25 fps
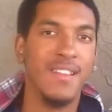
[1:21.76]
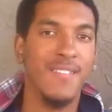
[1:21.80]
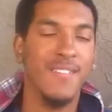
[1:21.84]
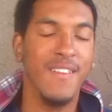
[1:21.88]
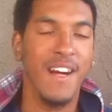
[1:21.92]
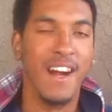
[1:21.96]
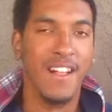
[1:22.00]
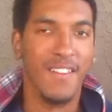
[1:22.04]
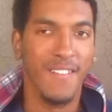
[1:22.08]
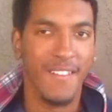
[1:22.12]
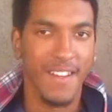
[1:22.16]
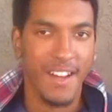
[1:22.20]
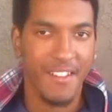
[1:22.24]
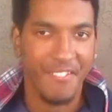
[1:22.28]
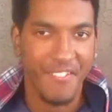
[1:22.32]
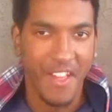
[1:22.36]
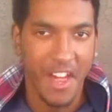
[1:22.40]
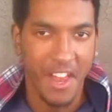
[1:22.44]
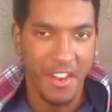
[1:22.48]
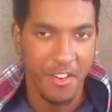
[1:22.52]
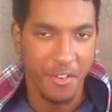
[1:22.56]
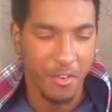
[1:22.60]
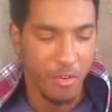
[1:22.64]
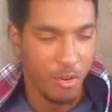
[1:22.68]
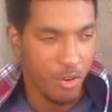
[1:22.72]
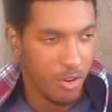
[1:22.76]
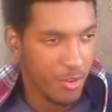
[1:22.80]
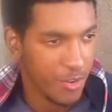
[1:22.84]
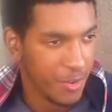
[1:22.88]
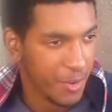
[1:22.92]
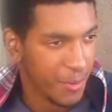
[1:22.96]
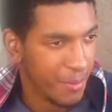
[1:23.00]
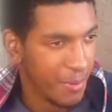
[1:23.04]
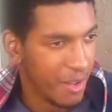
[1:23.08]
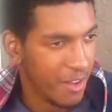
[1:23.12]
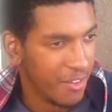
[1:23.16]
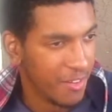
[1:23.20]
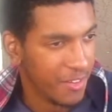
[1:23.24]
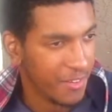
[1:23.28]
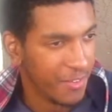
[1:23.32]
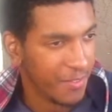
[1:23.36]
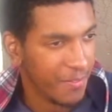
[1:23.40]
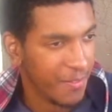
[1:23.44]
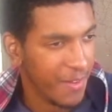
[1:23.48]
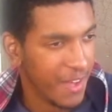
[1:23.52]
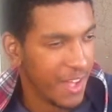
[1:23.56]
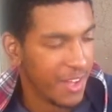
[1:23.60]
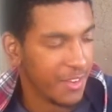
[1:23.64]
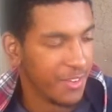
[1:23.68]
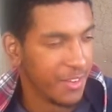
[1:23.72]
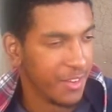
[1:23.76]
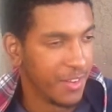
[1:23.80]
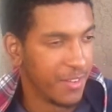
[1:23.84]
luckily I'm not a New Orleans Pelicans fan,